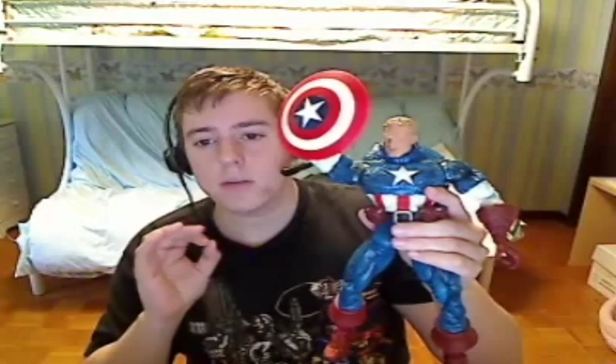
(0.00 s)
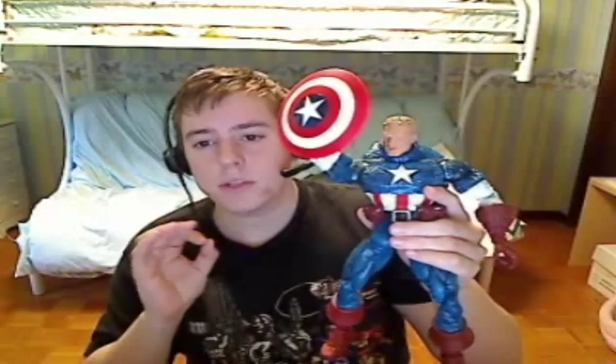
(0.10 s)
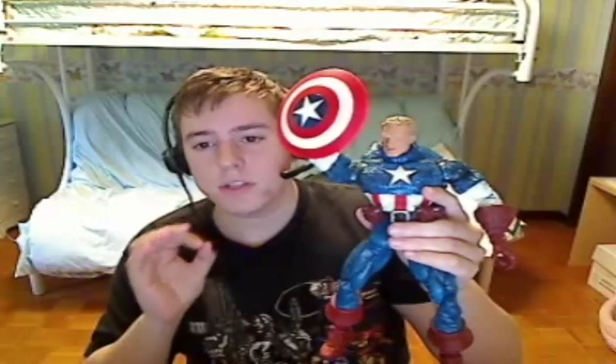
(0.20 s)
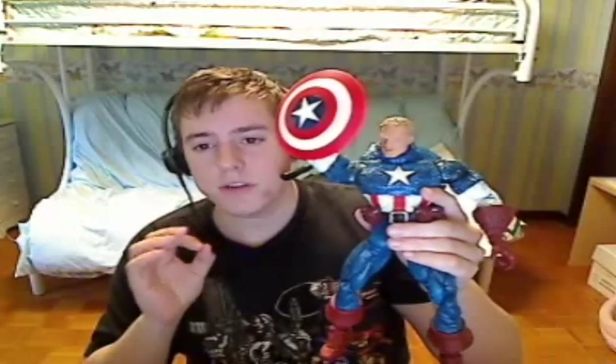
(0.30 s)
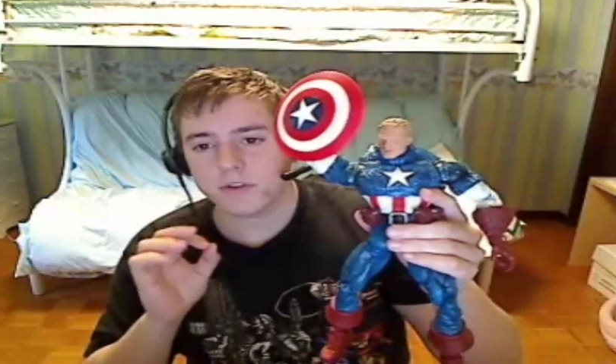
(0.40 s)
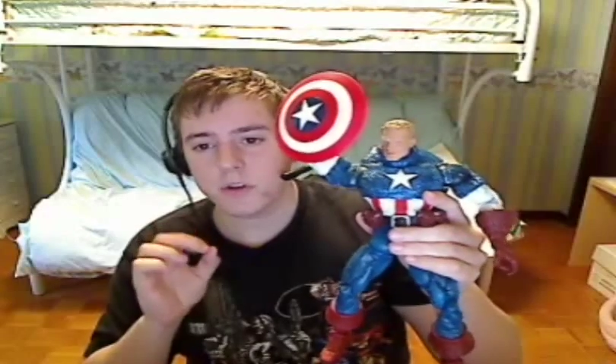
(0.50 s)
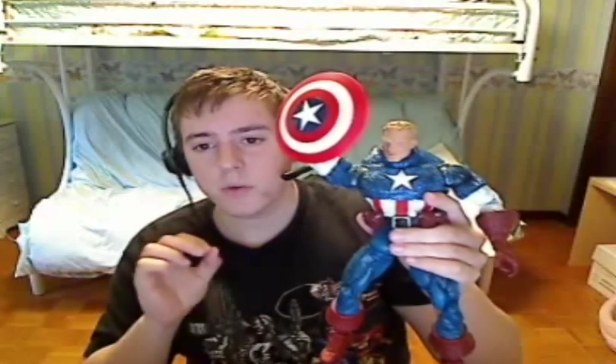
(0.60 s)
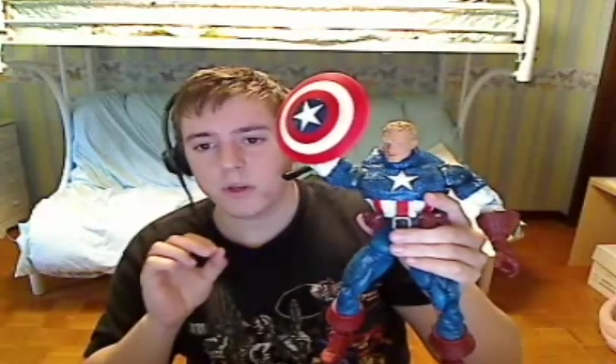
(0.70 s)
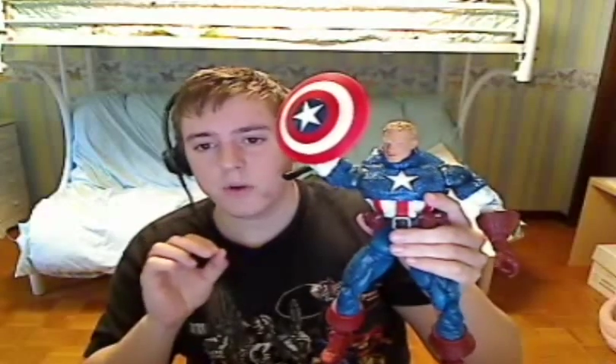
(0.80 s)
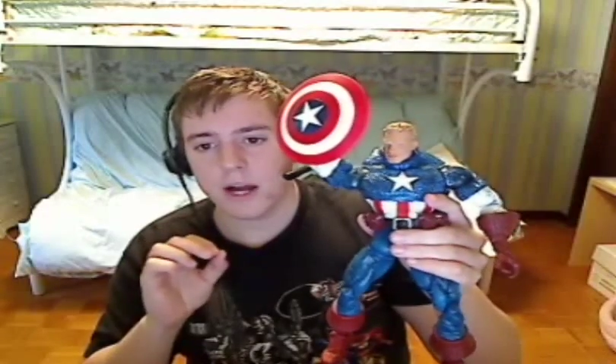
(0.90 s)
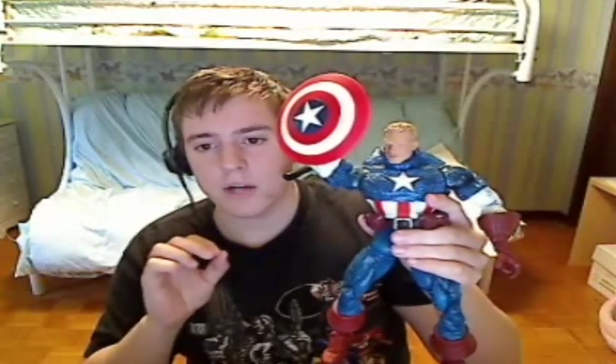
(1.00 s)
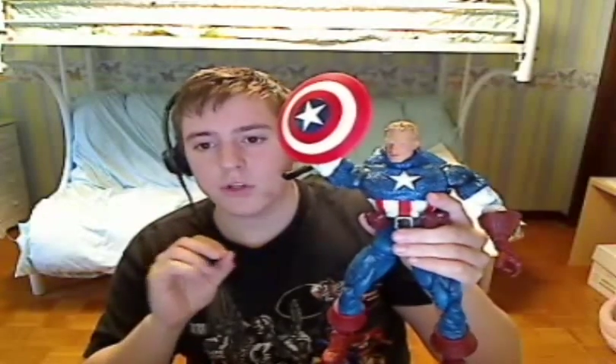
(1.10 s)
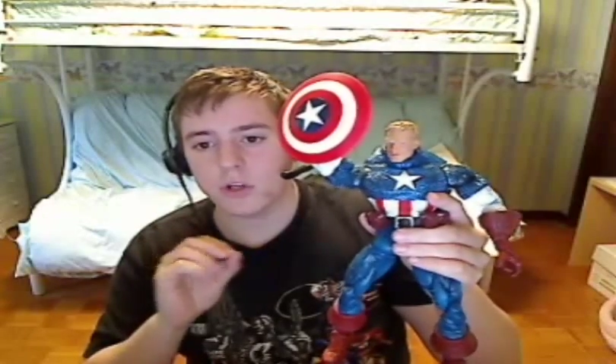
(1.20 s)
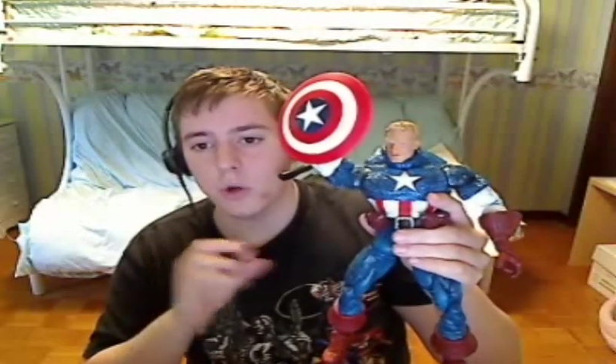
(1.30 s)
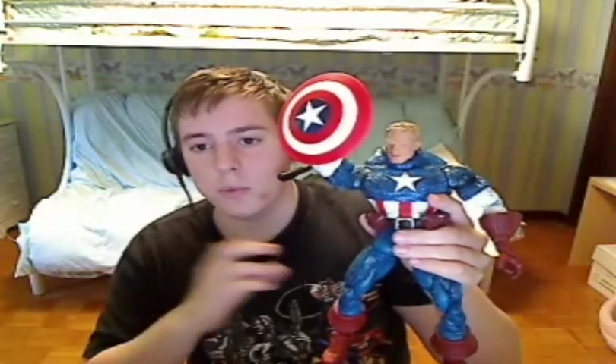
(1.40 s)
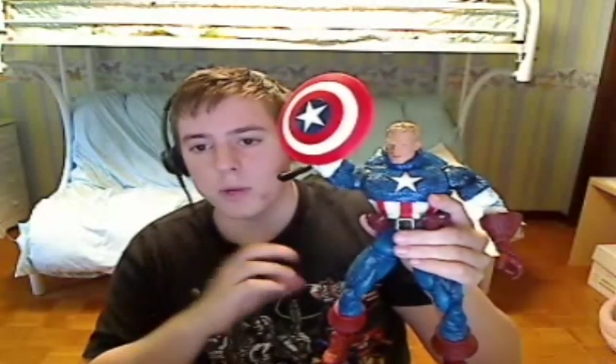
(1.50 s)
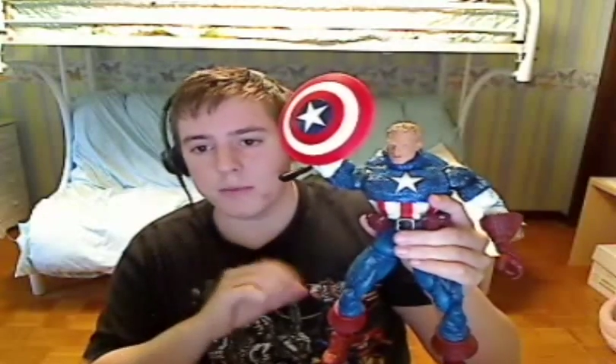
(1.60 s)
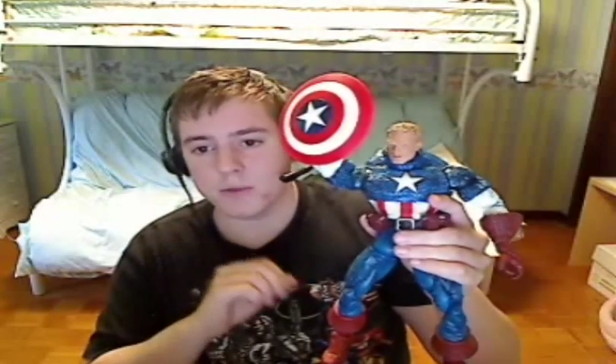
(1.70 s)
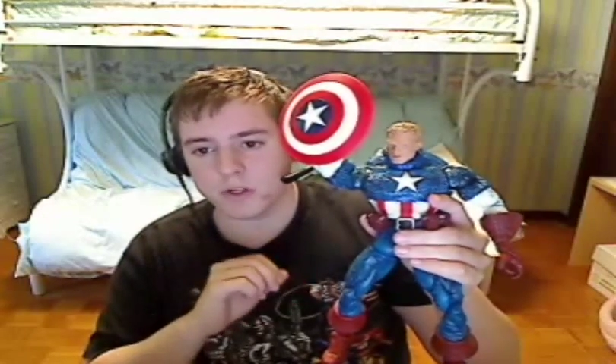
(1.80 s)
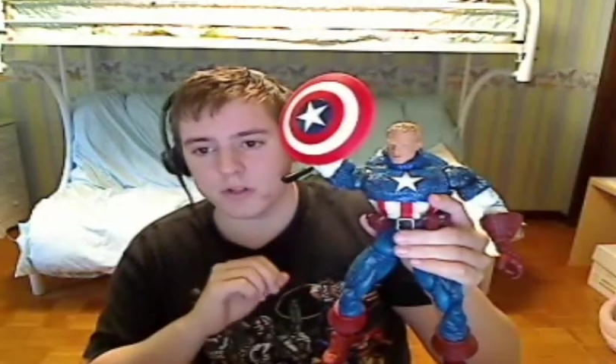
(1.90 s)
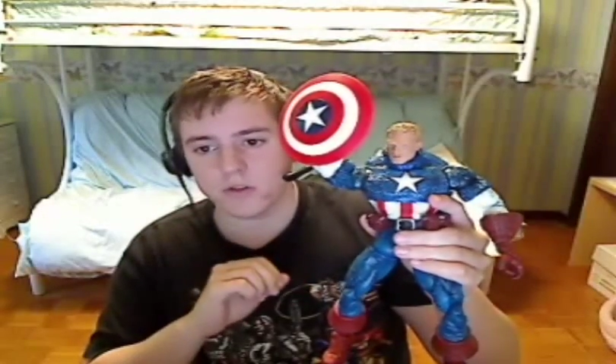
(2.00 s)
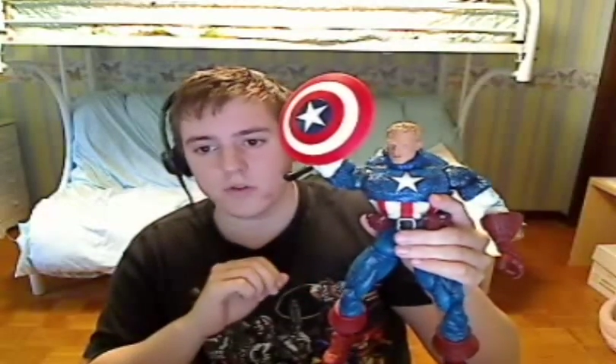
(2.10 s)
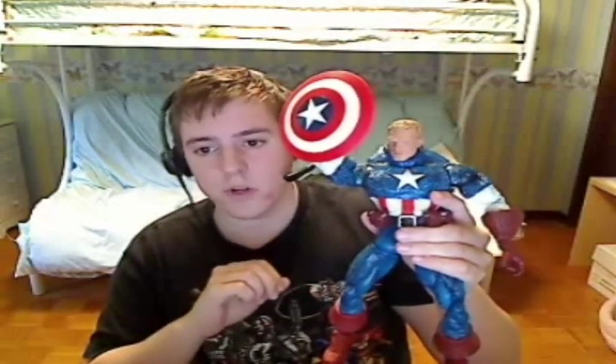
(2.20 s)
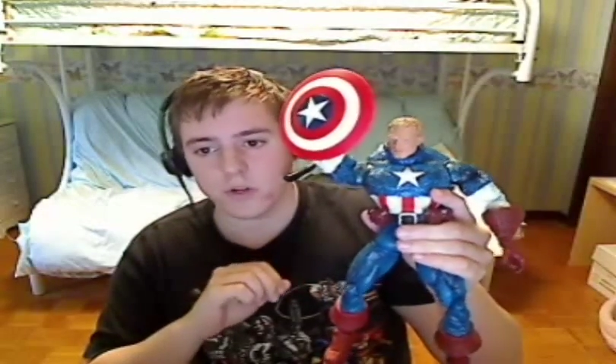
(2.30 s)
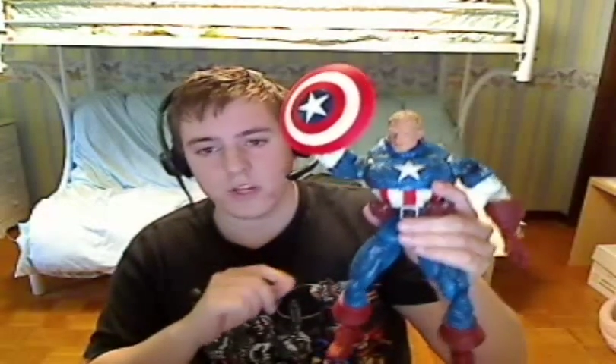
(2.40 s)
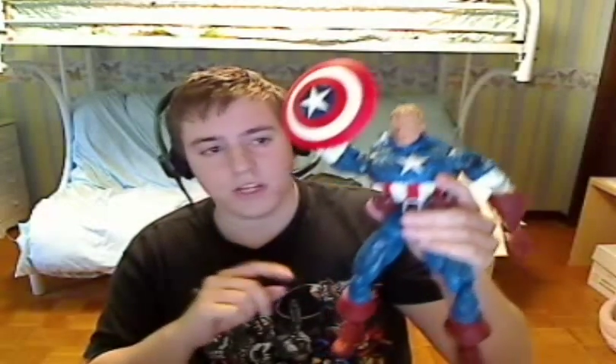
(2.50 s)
a little bit different than when you actually open up the 6" figures.